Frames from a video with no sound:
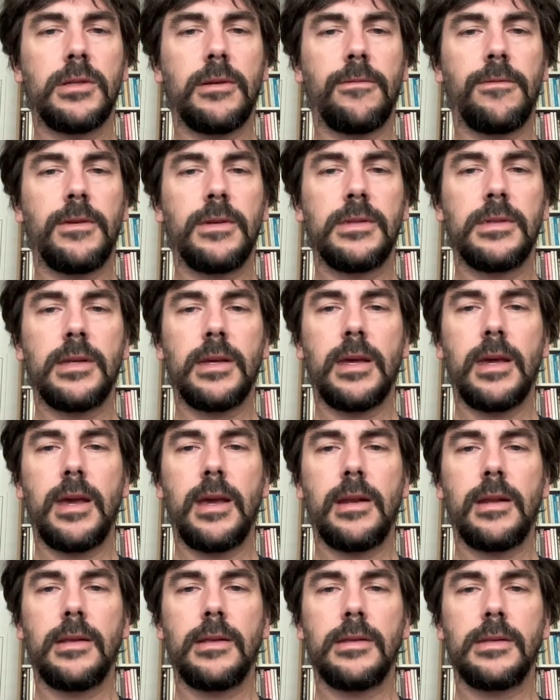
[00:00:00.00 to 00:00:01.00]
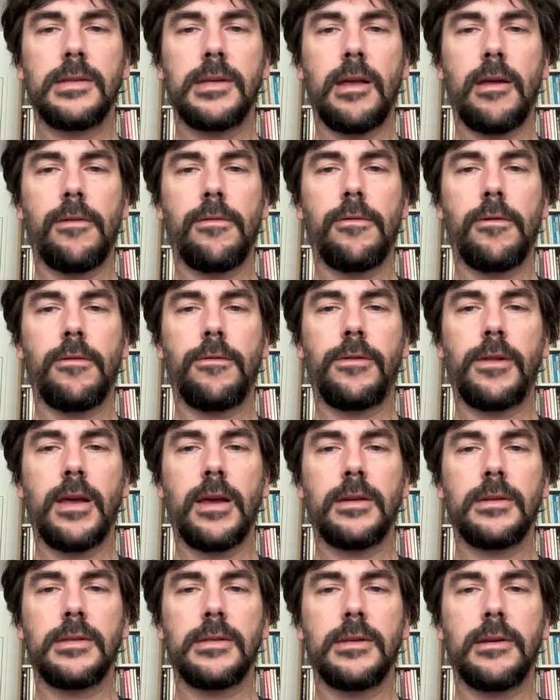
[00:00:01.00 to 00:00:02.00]
sophisticated, and self
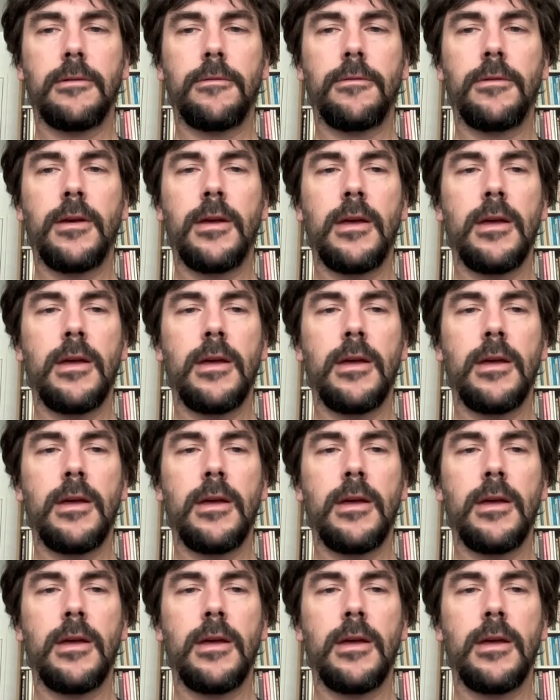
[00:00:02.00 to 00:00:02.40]
reflexive